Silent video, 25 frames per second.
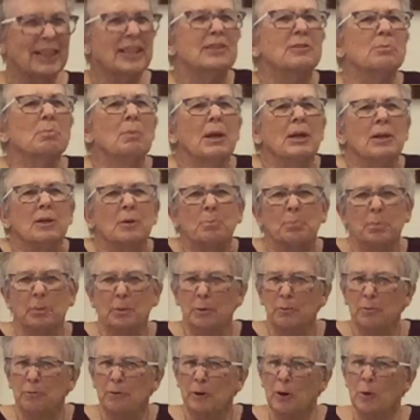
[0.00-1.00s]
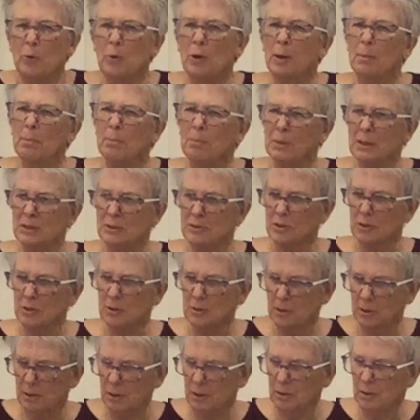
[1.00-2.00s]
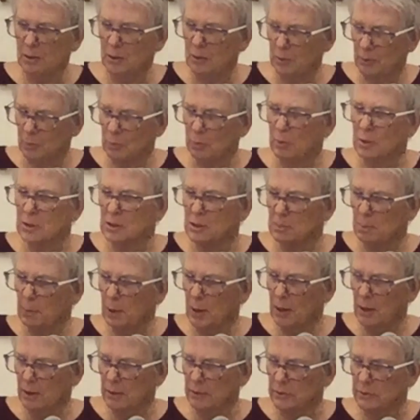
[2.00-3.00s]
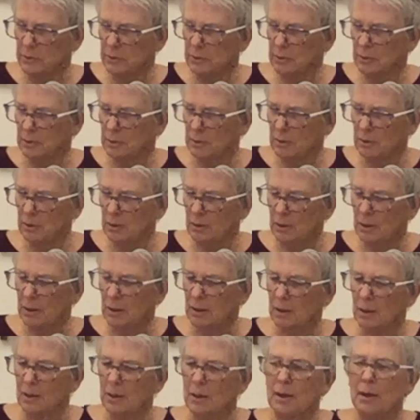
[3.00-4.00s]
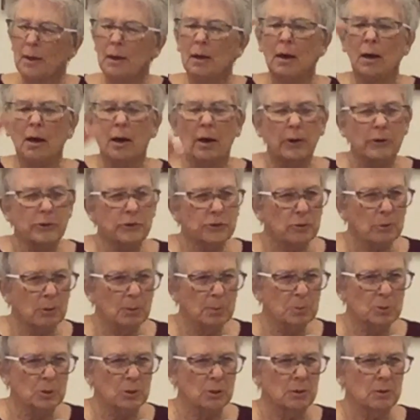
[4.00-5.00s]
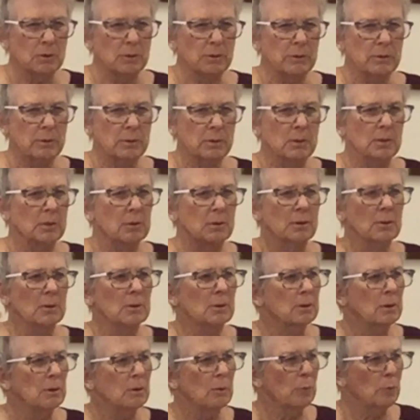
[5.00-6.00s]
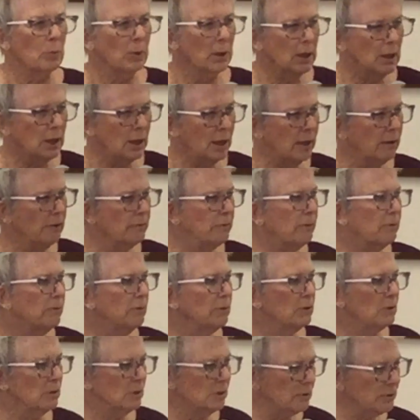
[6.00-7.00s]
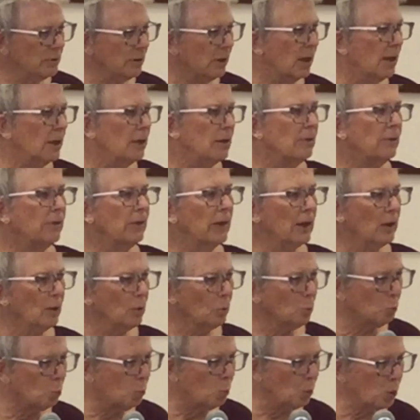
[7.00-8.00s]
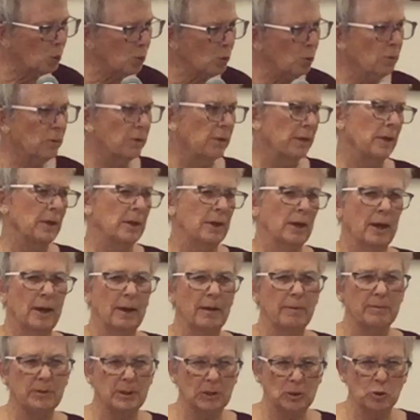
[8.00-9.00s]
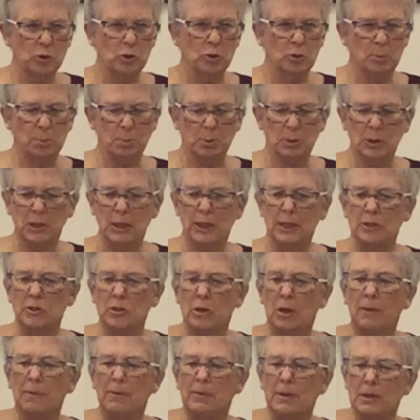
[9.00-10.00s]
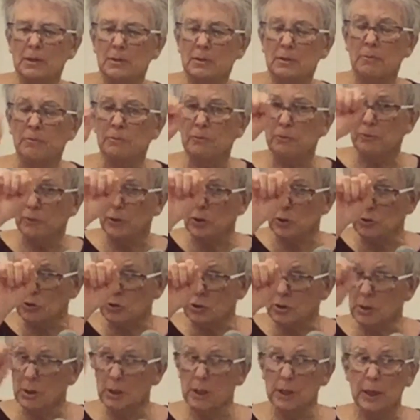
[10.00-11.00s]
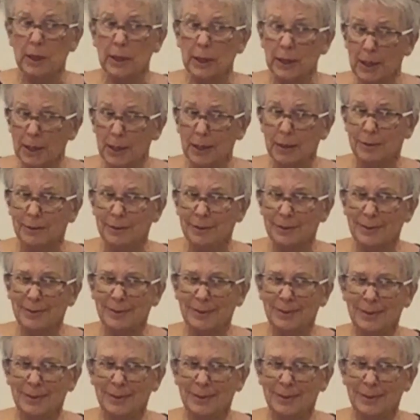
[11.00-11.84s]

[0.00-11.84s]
It's meant to provoke a mystical response. Our scriptures, we have decided they are worthy of interpretation, and that's the first little hint